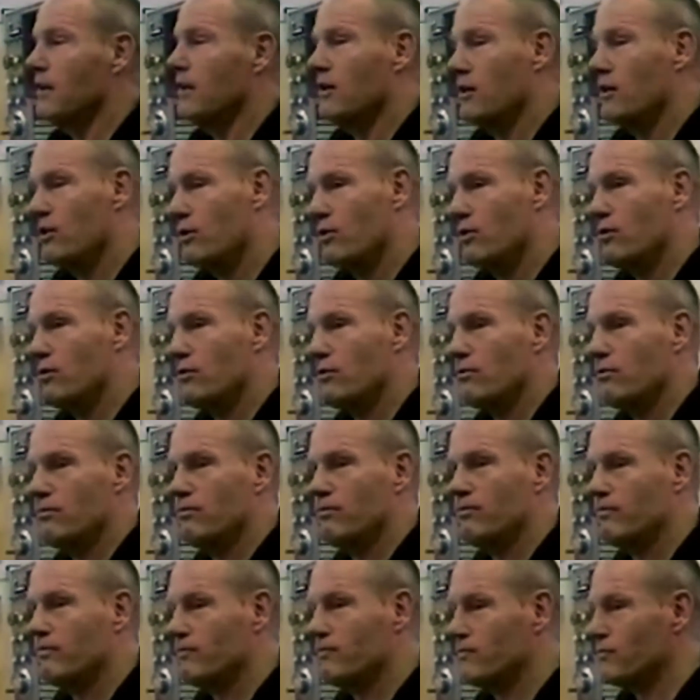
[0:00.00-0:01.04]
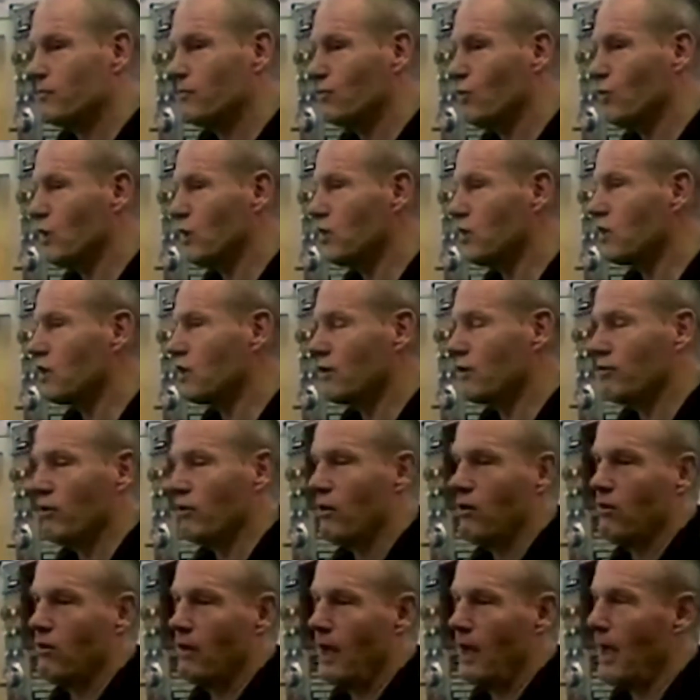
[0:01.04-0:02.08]
who wants to
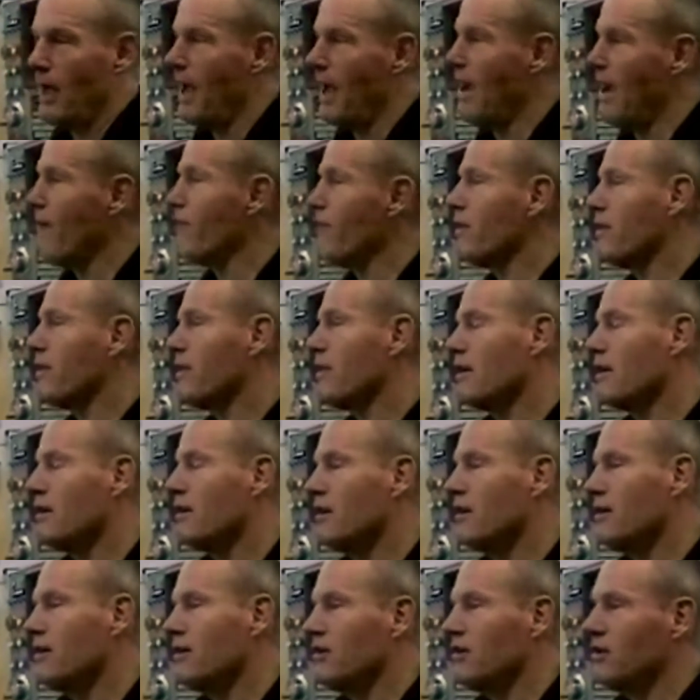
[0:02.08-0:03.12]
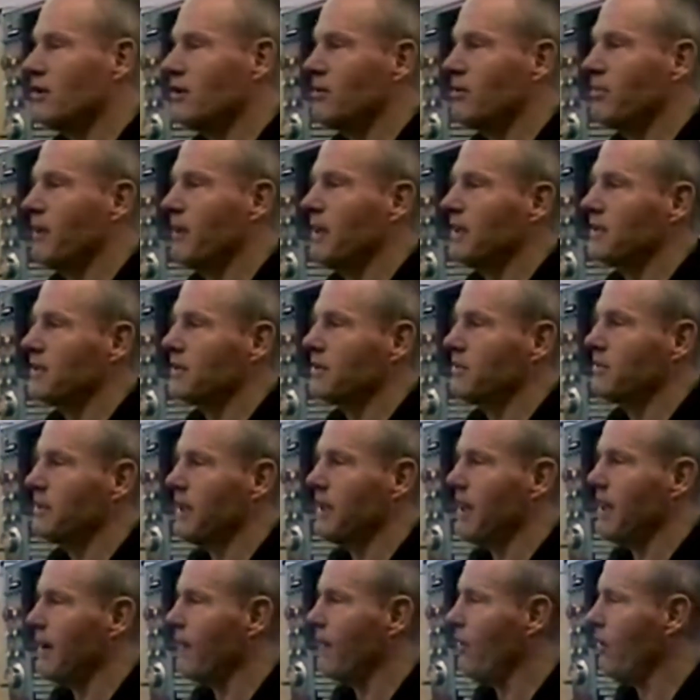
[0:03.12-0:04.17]
throw everything you can
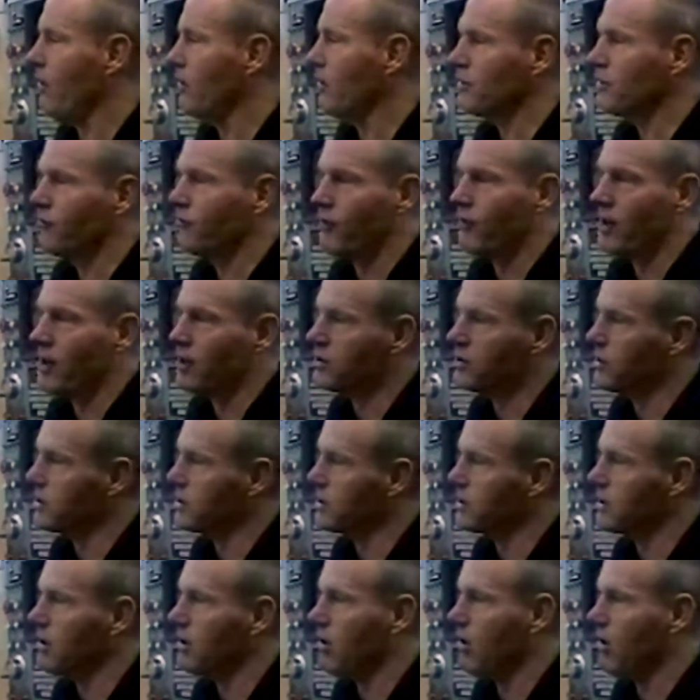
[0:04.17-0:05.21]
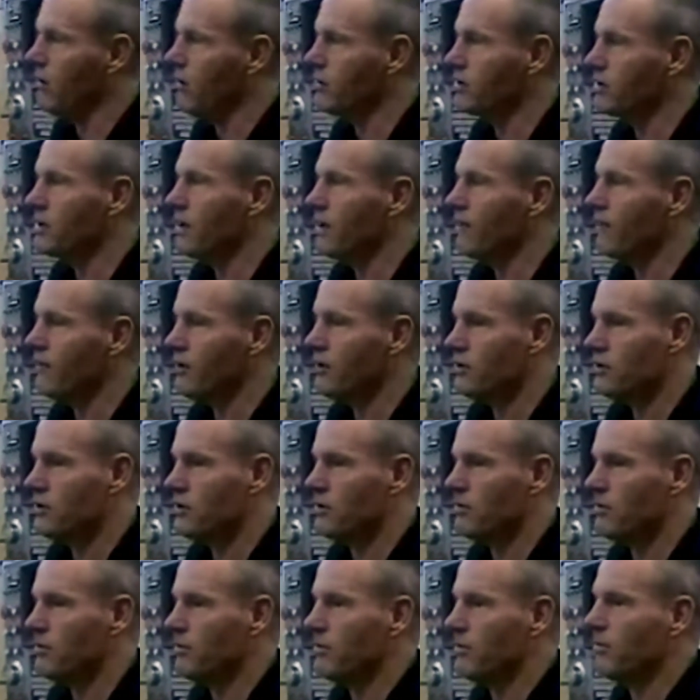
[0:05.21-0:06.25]
possibly have, all these functions and all the stuff that you
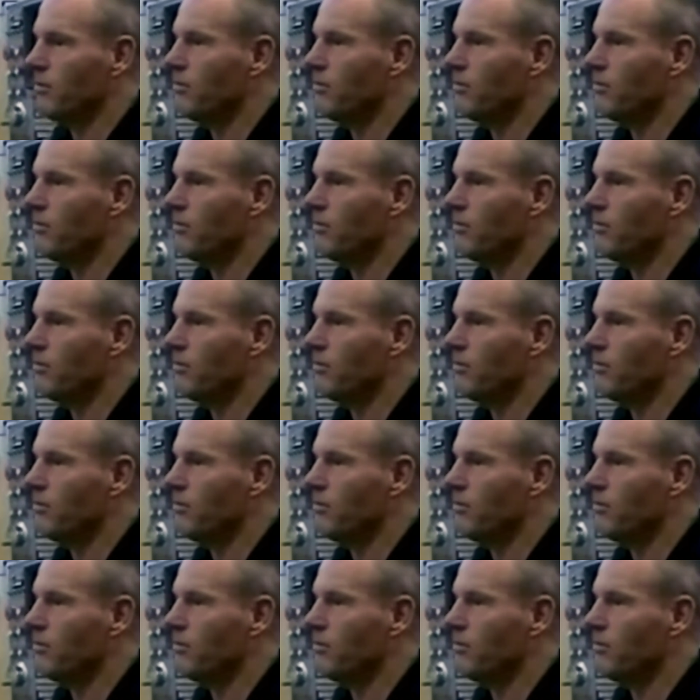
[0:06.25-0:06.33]
can